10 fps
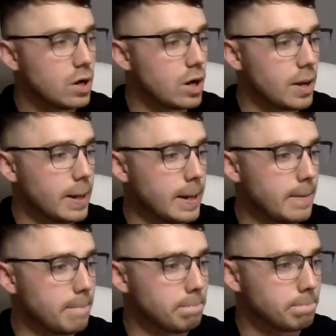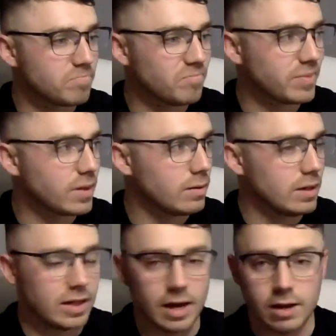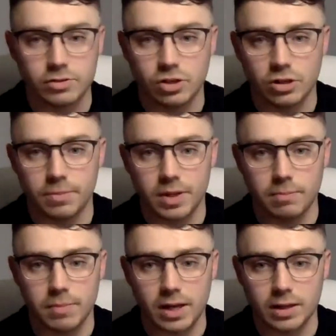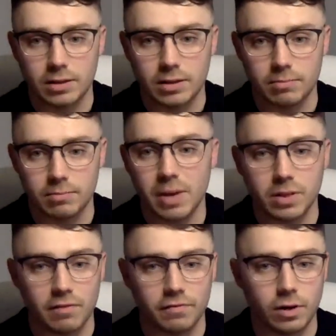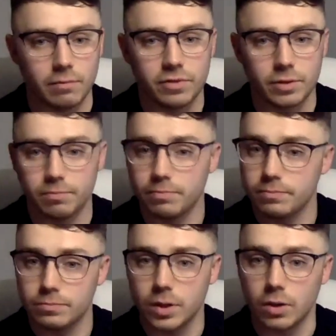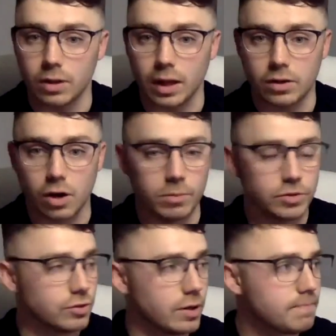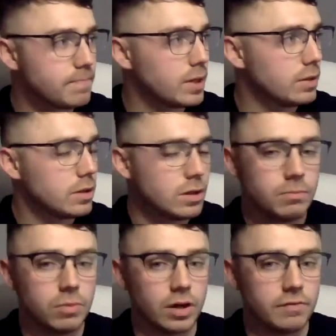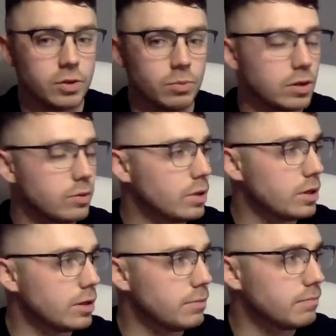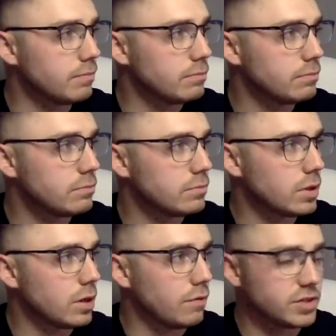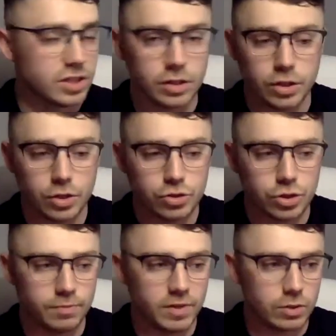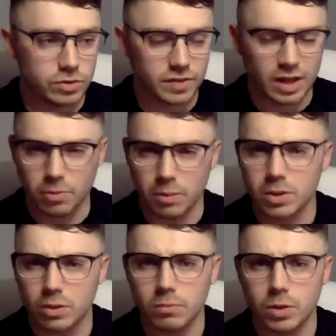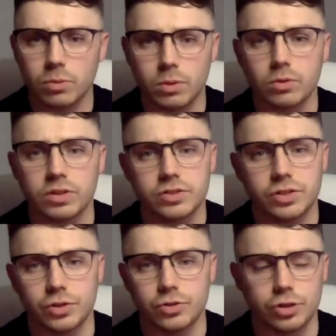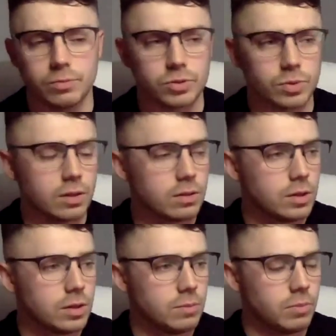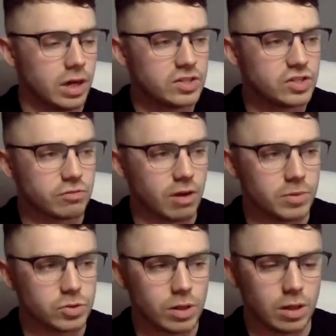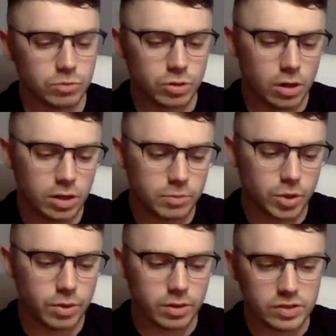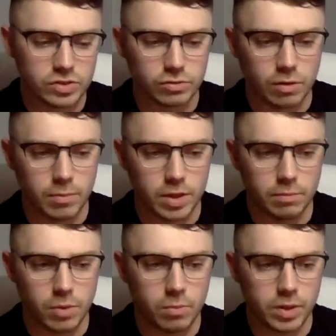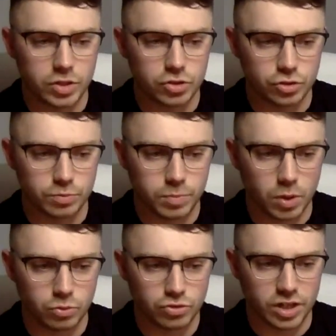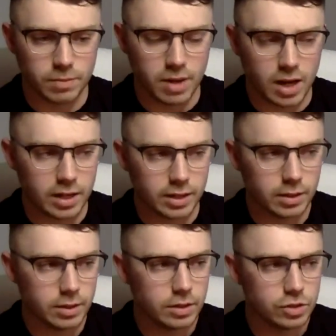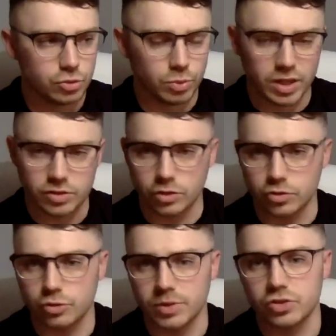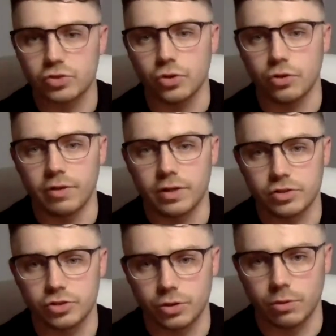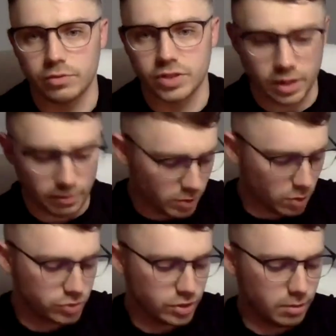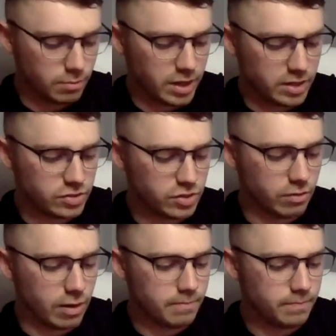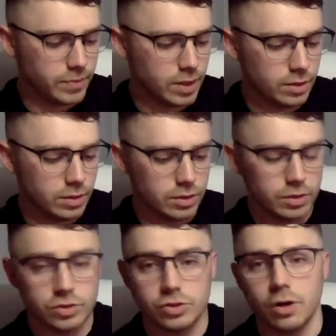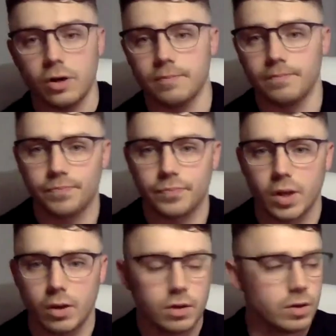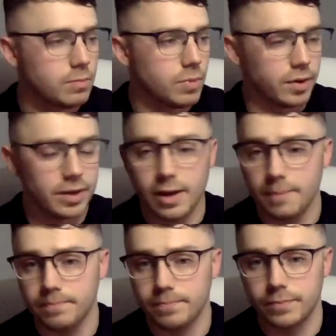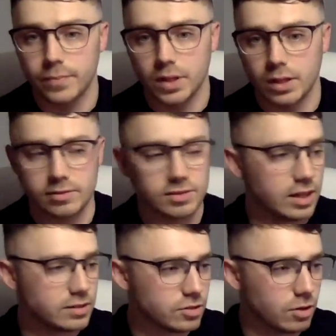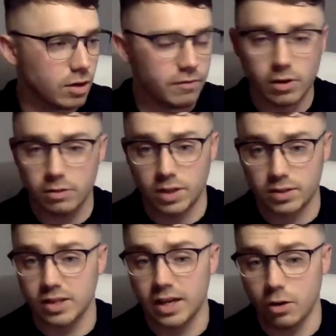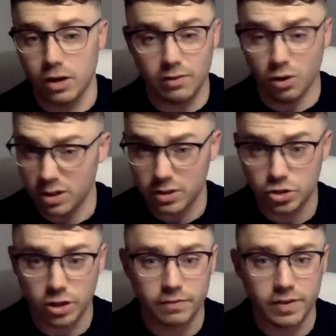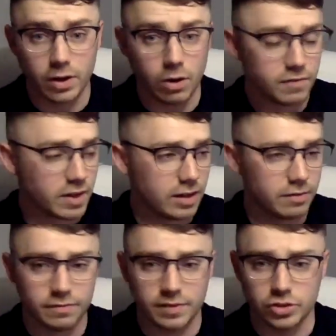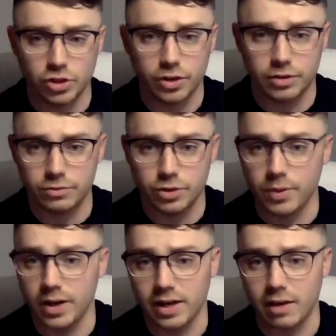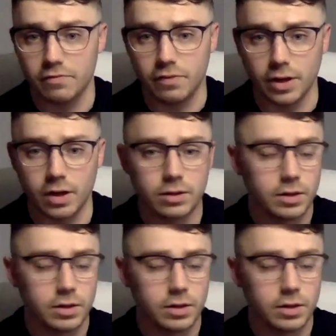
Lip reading: Yeah, it's gonna be mainly my main platform for, you know, like commentary. But if you want to obviously the YouTube videos, I think I'm gonna upload this to YouTube as well, but Instagram as well. All I'm doing on Instagram at the moment is just posting my tweets onto my story to show, obviously, I posted it on my Instagram. So but yeah, that's it. So like I say, I hope you enjoyed the video. I've kind of enjoyed doing it again for you.